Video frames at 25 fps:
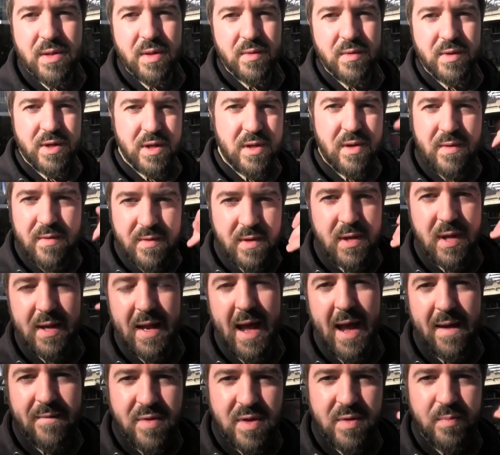so just to
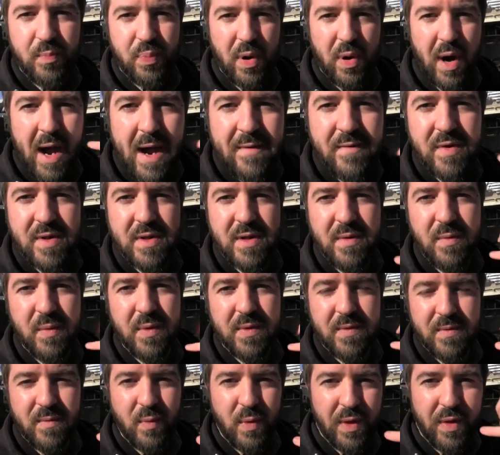have some privacy
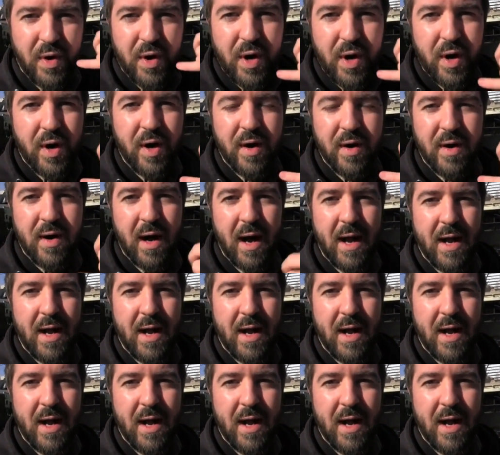with her,